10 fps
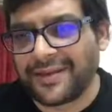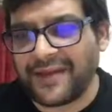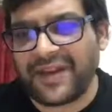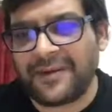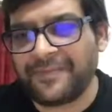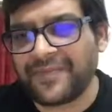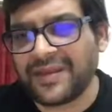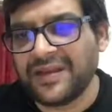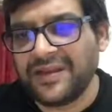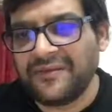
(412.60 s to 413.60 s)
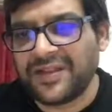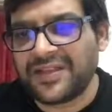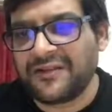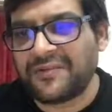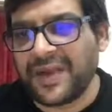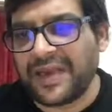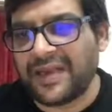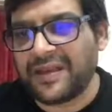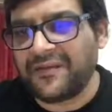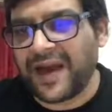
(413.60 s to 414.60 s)
7. Gives me
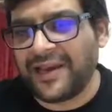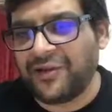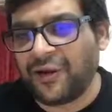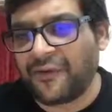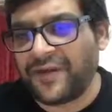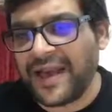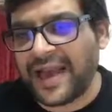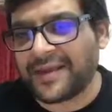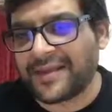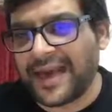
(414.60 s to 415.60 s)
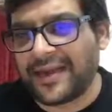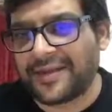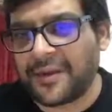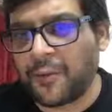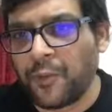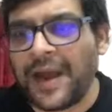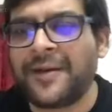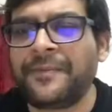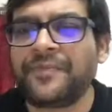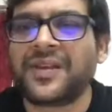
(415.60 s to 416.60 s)
the value of x as 1.
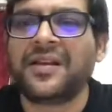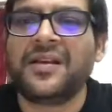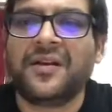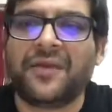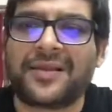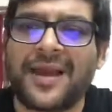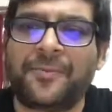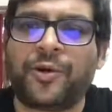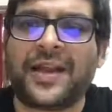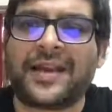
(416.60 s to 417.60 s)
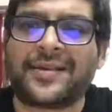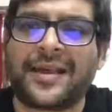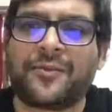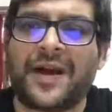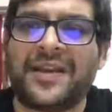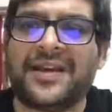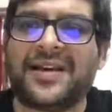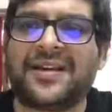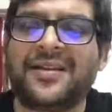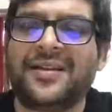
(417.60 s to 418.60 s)
Once I put x as 1
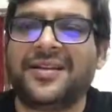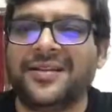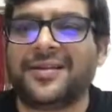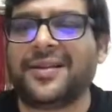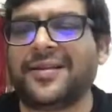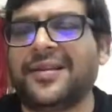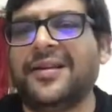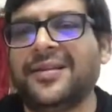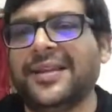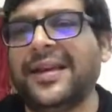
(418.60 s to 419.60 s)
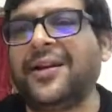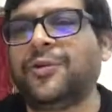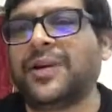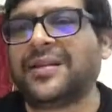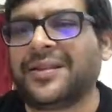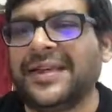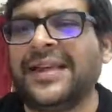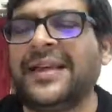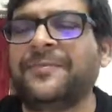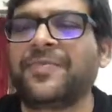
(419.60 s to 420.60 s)
here, this is 3 into 1,
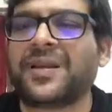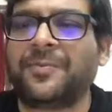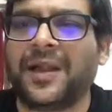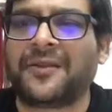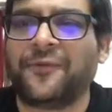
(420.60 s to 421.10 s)
3 plus